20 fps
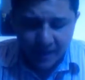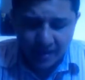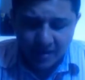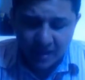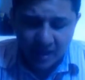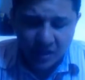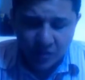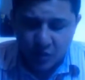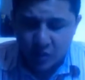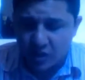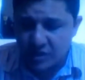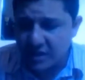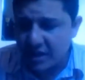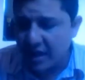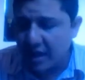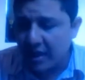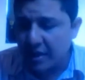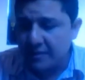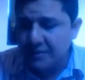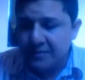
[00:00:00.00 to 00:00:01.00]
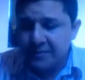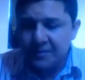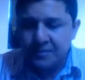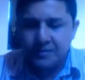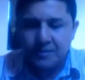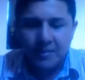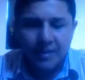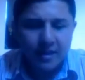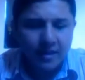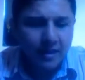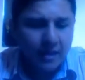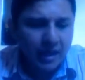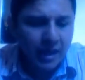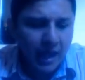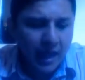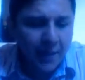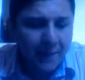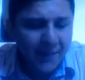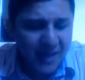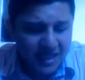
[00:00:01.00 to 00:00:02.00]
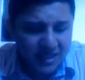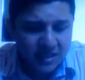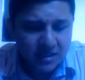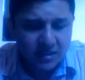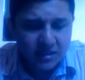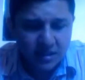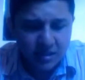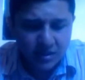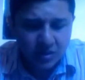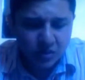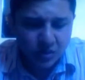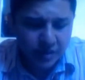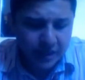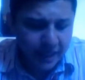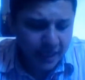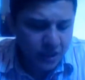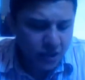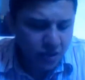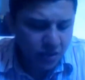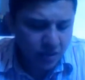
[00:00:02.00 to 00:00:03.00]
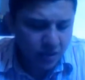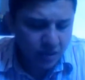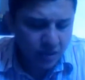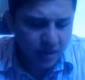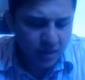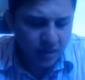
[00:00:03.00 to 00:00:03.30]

That was a bad situation.